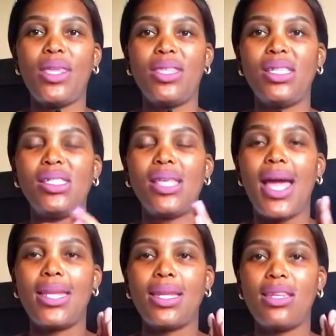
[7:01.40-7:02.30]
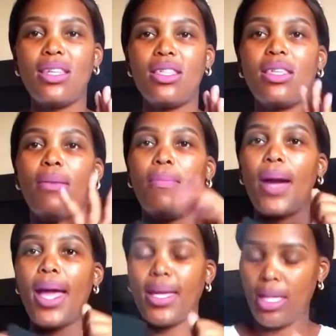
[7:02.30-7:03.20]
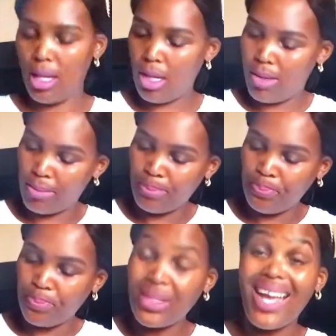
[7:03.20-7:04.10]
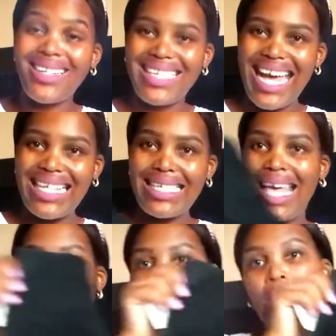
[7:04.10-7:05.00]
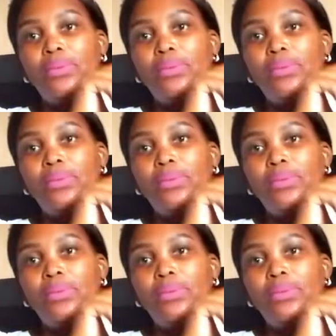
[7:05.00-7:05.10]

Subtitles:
this underneath my dance and